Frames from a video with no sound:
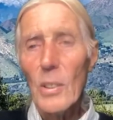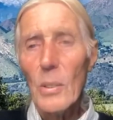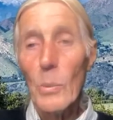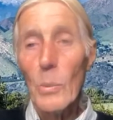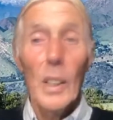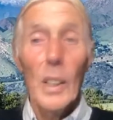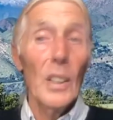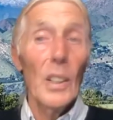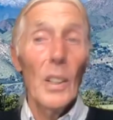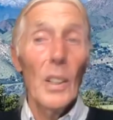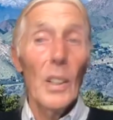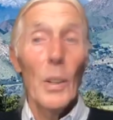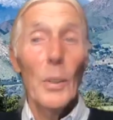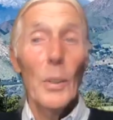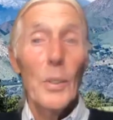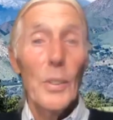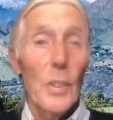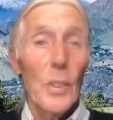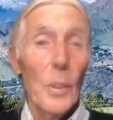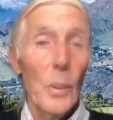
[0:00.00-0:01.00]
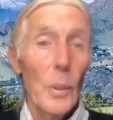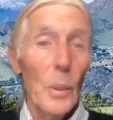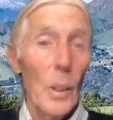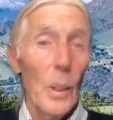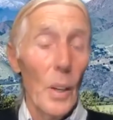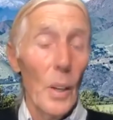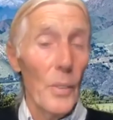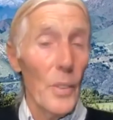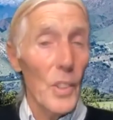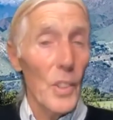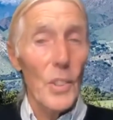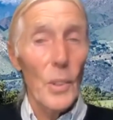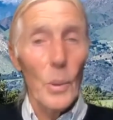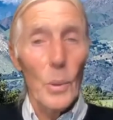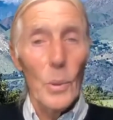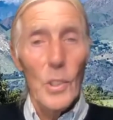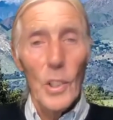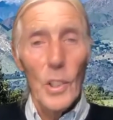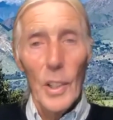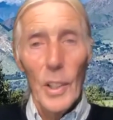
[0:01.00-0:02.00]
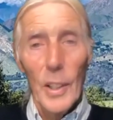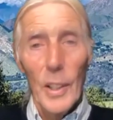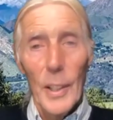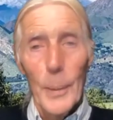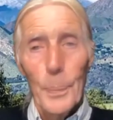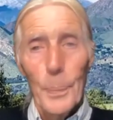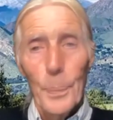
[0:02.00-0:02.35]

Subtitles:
we can go through on the soul journey.